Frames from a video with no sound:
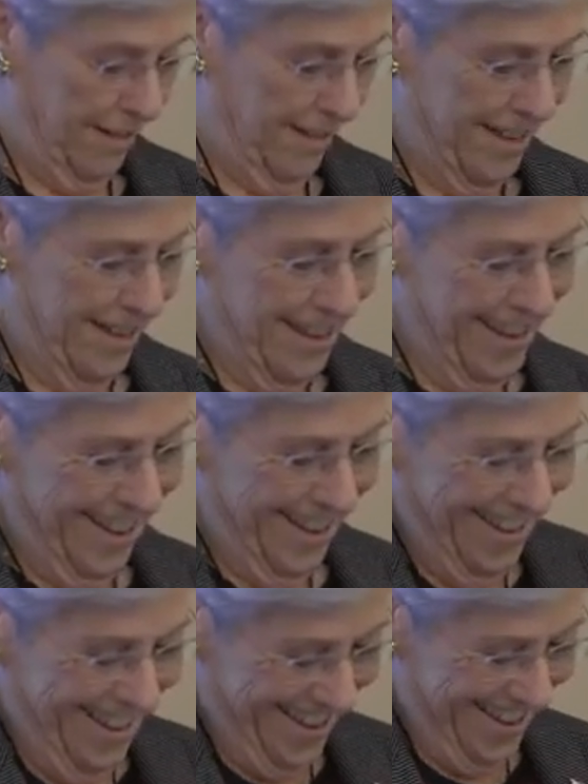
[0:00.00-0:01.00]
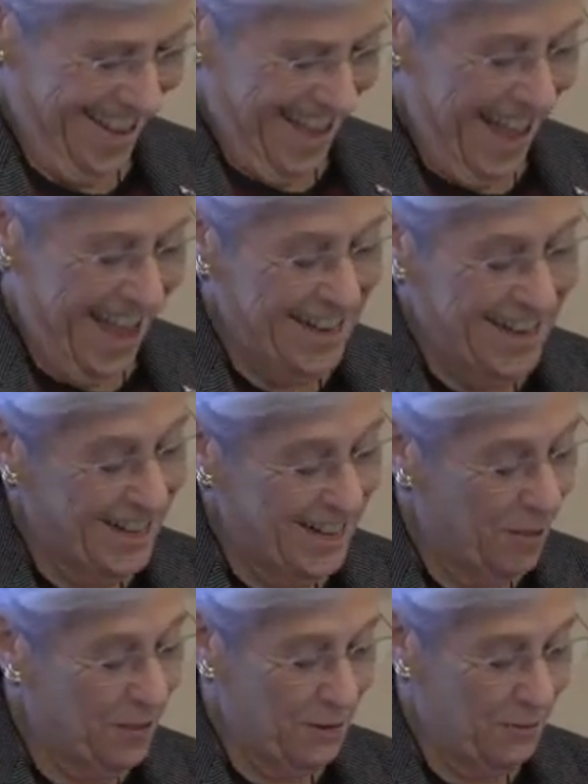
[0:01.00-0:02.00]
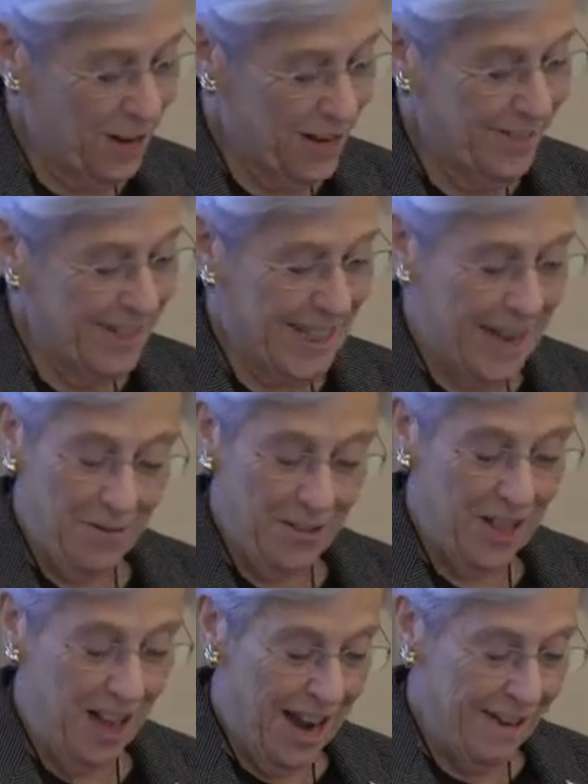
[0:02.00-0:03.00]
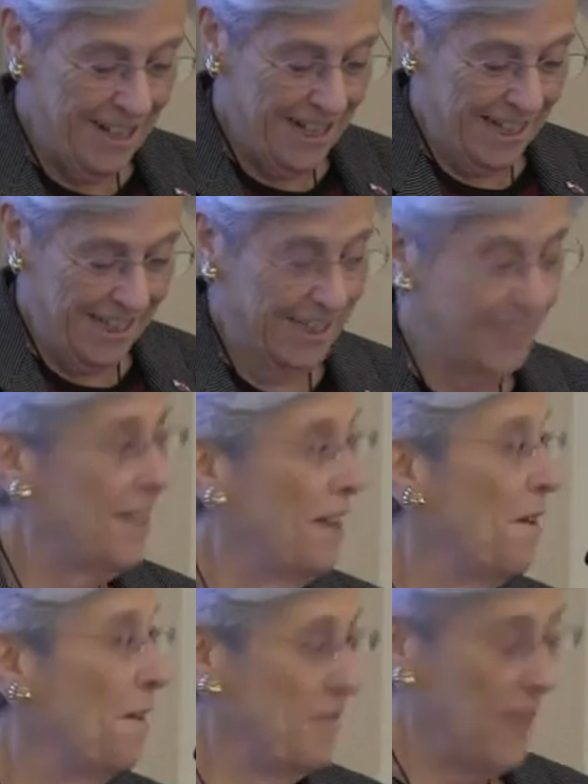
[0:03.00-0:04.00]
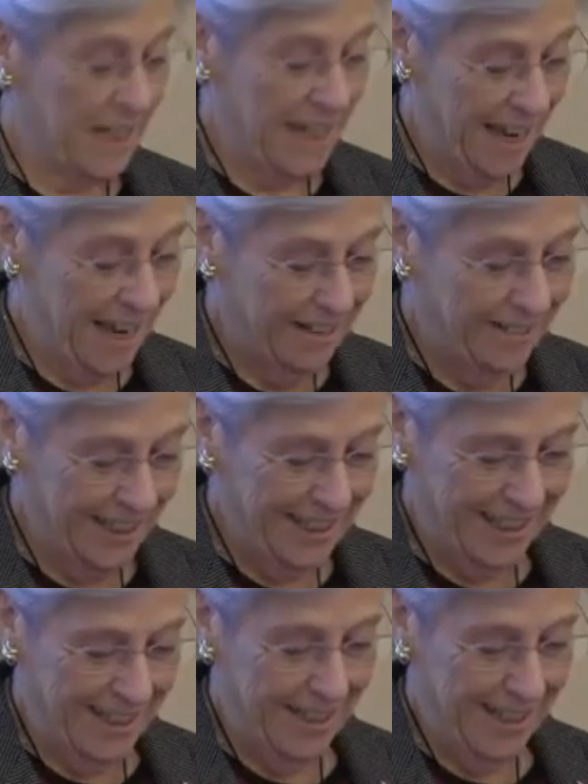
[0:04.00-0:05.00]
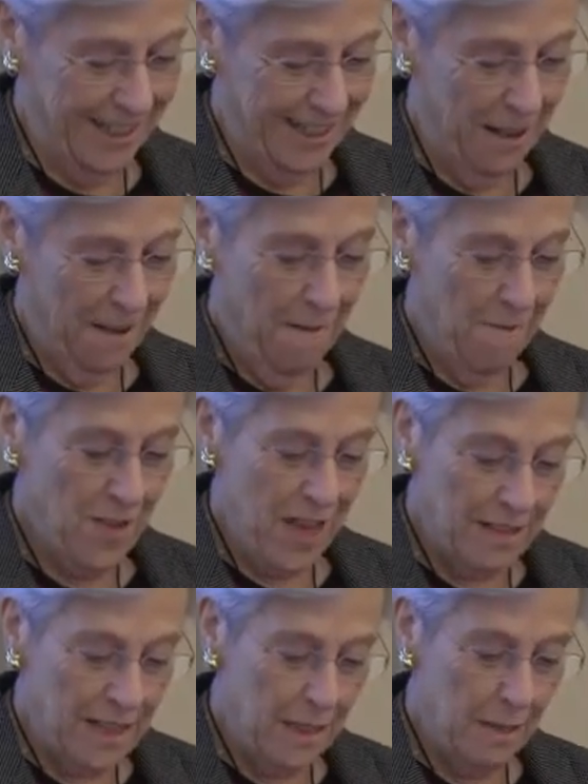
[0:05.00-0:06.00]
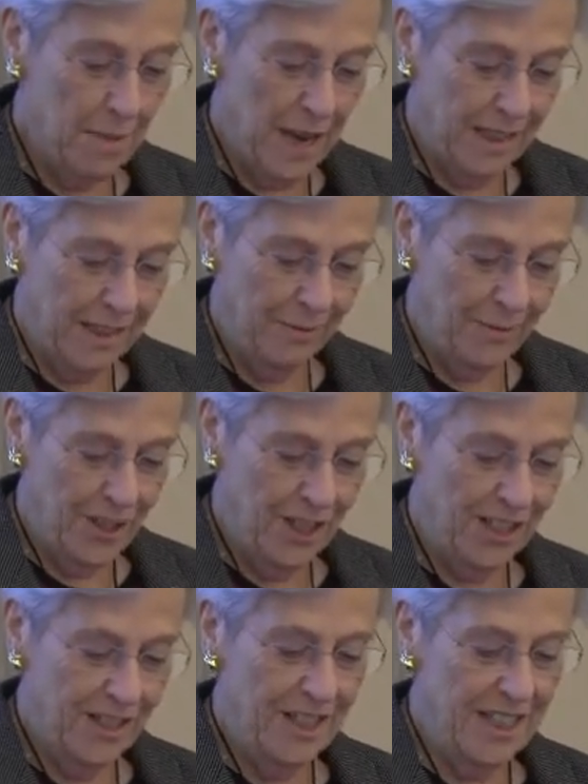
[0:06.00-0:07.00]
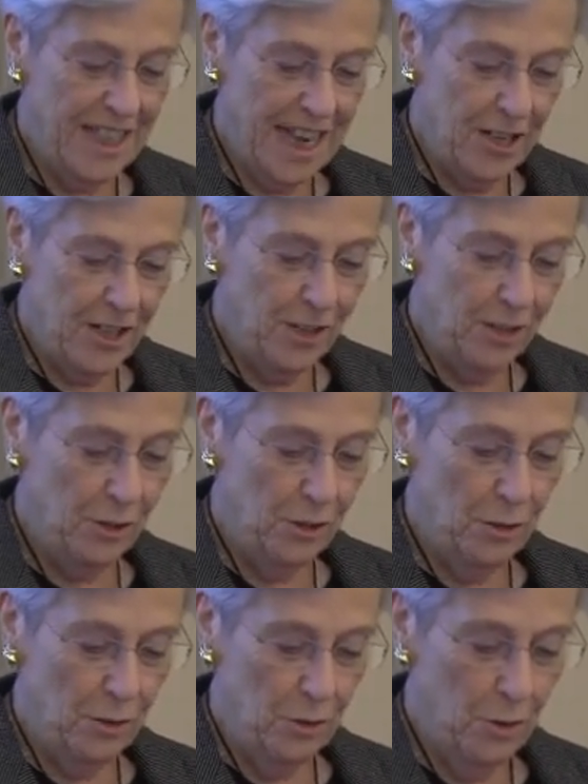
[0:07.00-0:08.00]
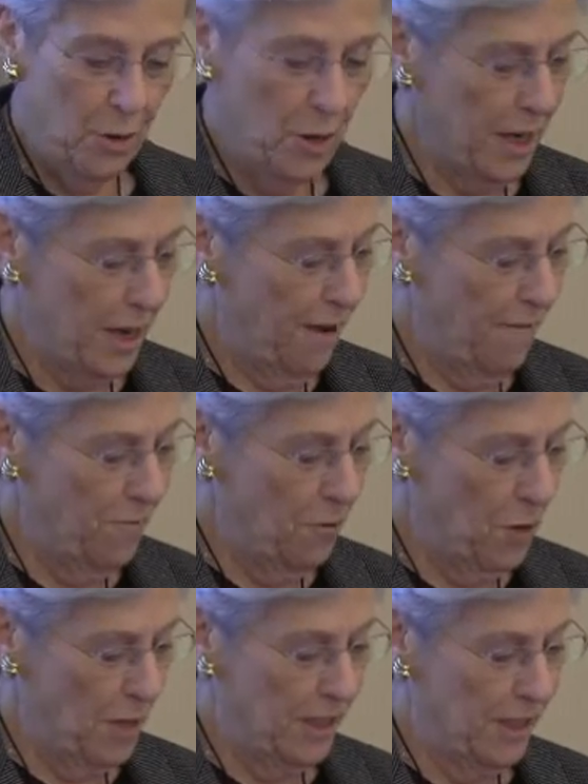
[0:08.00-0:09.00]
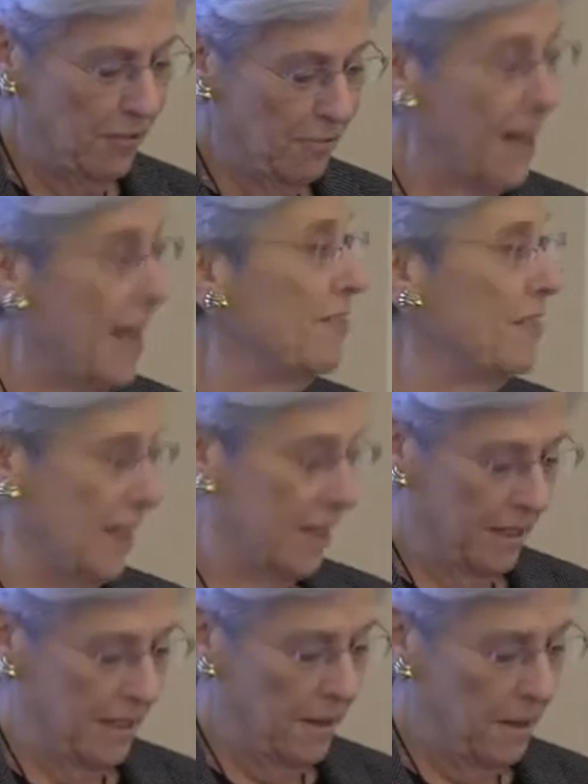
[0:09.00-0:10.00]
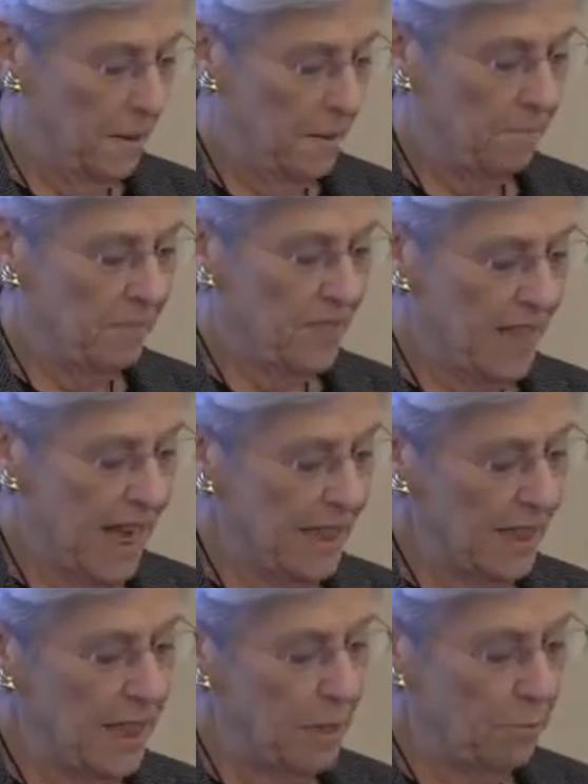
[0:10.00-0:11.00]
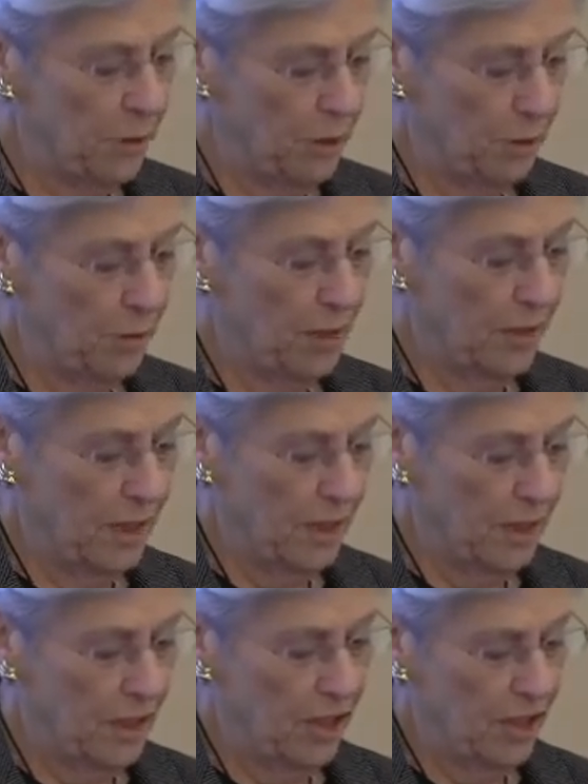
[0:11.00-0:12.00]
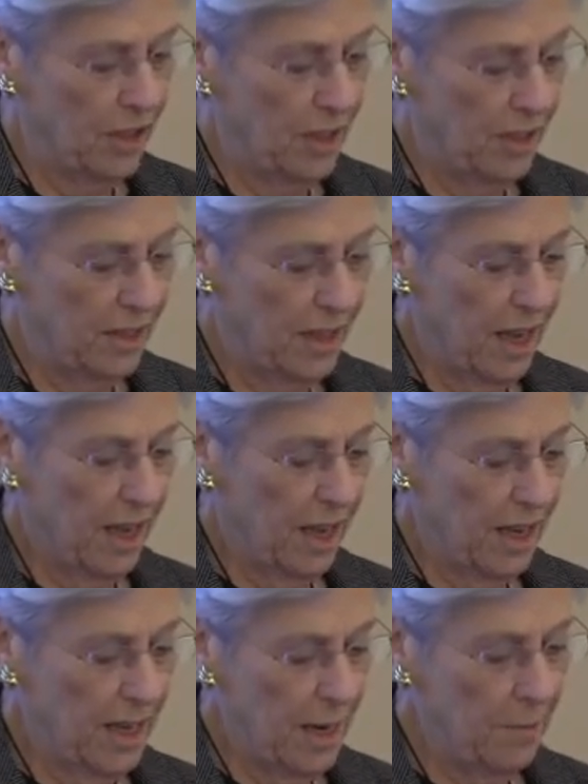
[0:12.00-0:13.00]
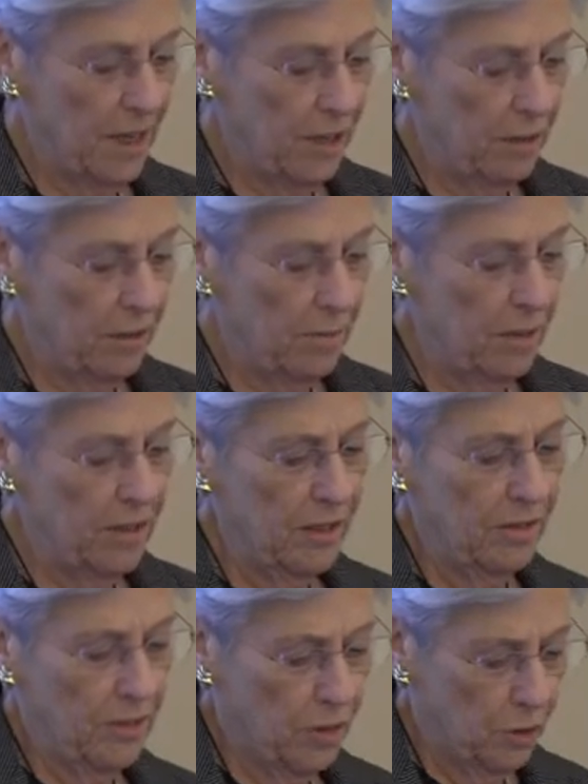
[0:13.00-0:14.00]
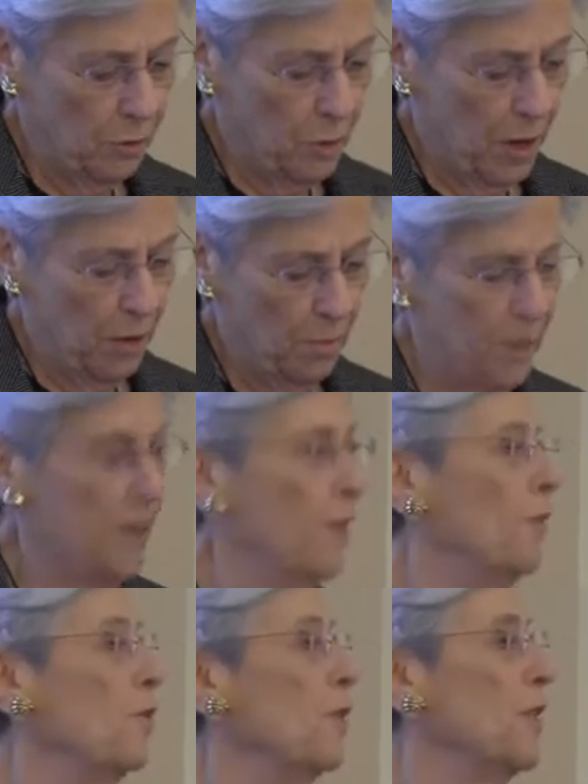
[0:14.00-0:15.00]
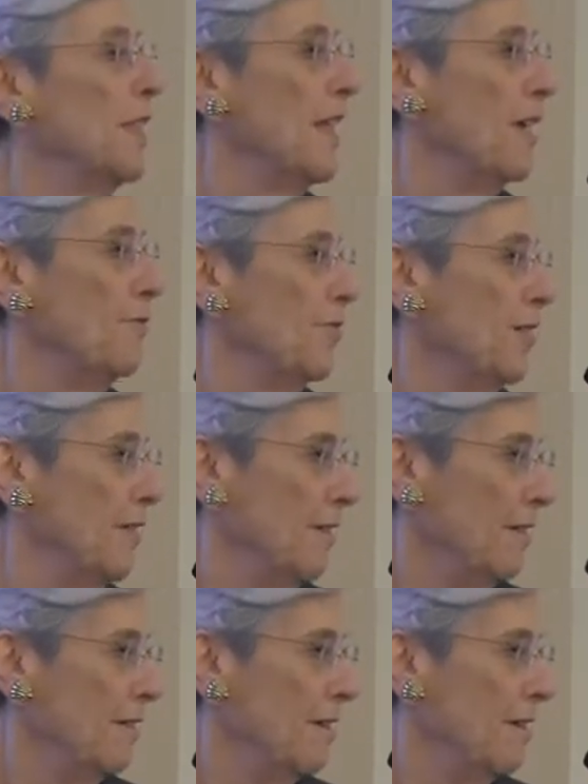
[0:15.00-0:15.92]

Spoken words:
And it is only one of several ironies that carelessness, failing to pay sufficient attention to or care for one's surroundings, tends to produce conditions inimical to well-being or safety.